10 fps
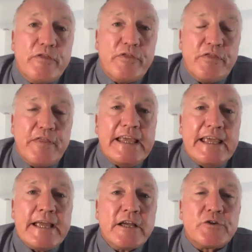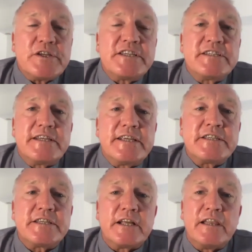the increased
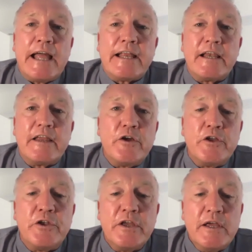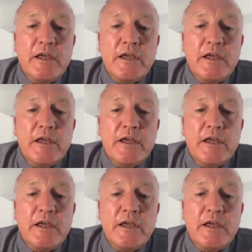statistical likelihood